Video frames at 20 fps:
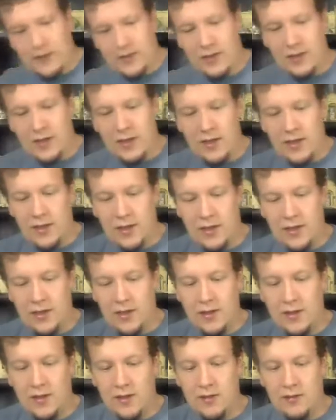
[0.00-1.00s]

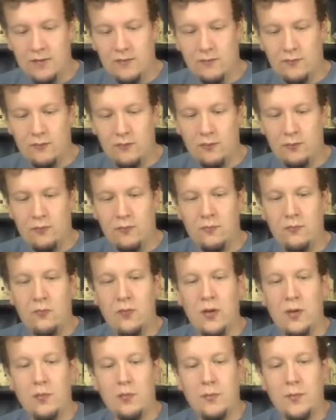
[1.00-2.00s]
a
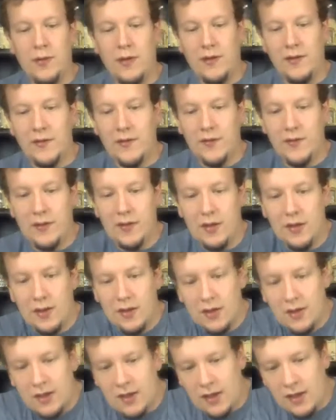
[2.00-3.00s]
rubber piece.
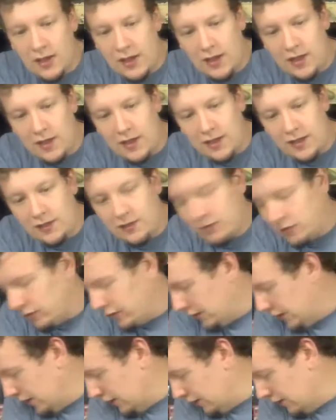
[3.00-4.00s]
And her
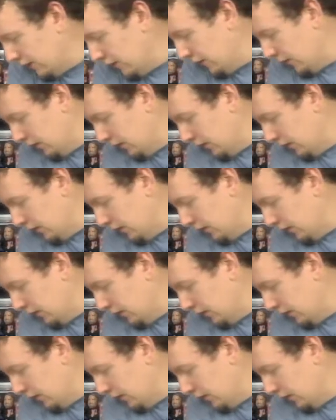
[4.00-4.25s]
hair is